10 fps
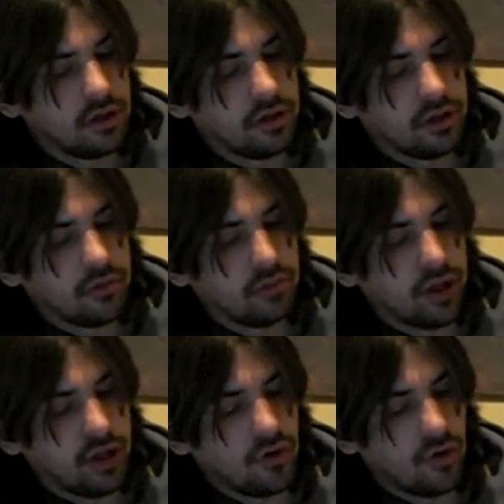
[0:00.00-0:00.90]
You could
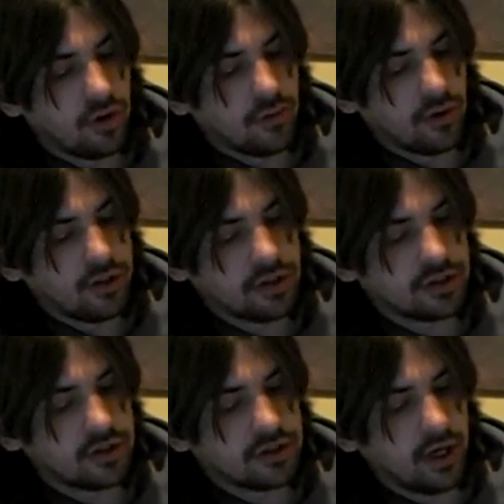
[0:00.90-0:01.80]
play normal, you could
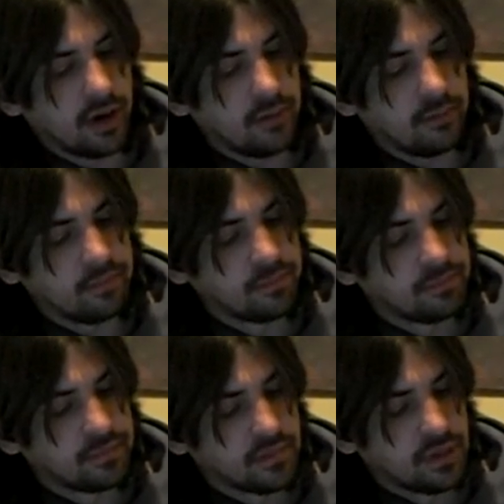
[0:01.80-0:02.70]
strum,
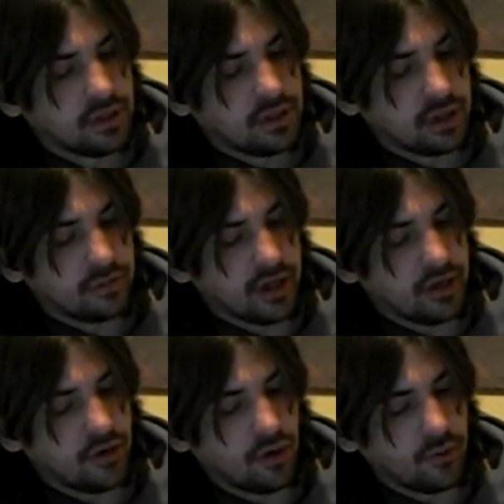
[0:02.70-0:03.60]
you could play
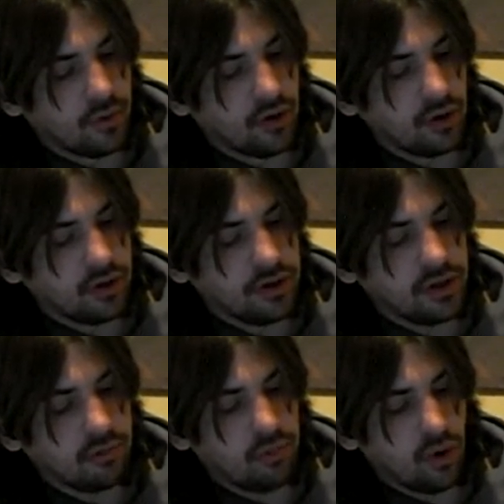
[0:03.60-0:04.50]
normal, you
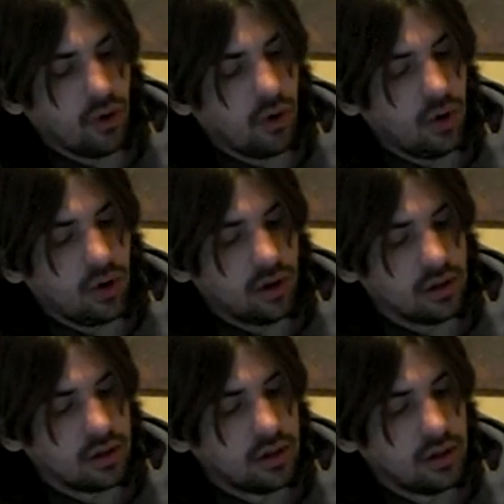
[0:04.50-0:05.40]
could
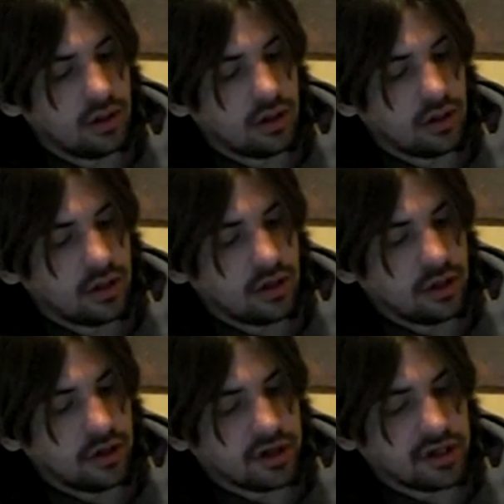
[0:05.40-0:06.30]

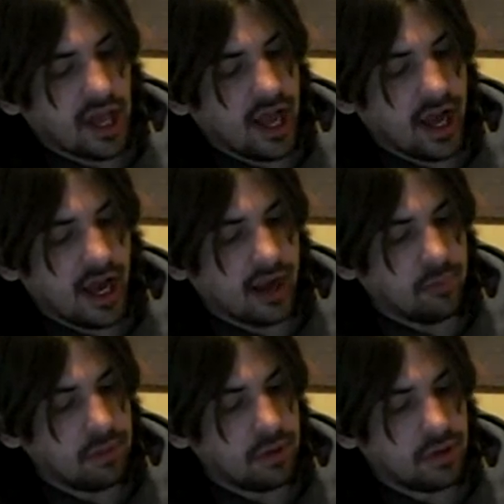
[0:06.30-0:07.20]
pull, you could tap,
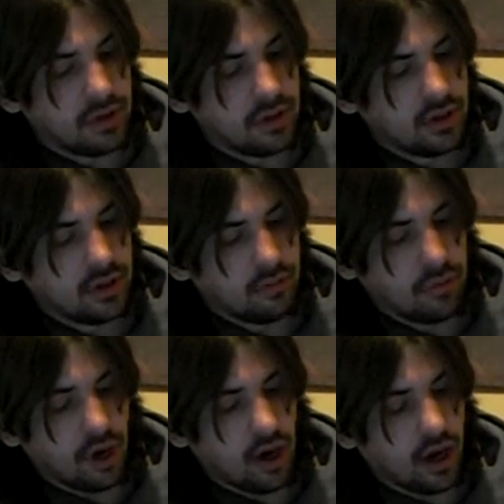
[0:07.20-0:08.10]

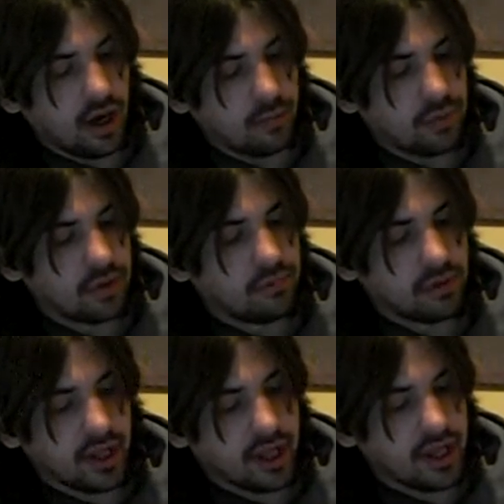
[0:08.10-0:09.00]
pop,
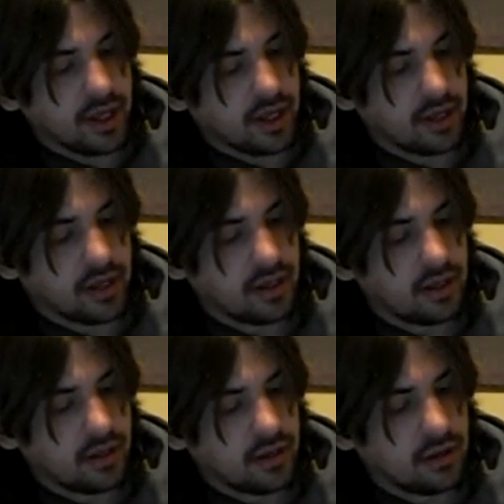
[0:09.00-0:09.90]
play,
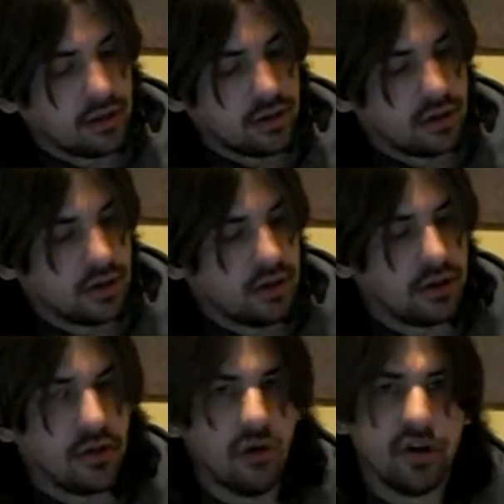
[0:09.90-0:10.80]
you
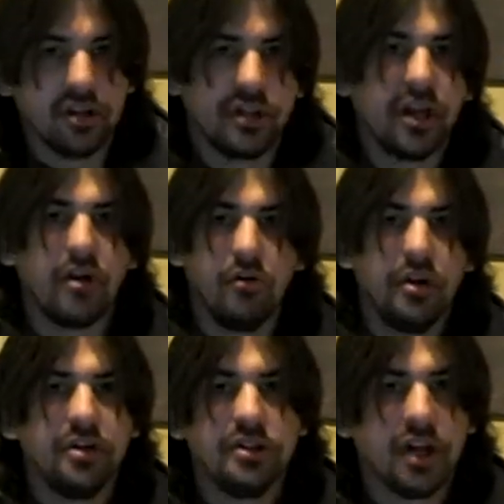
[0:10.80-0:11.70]
know, and it's like a
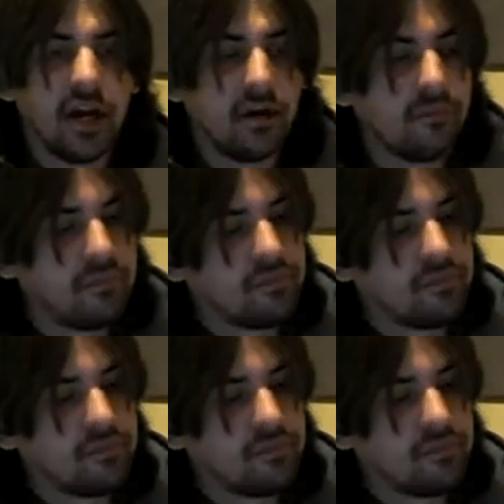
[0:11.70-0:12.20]
wind chime.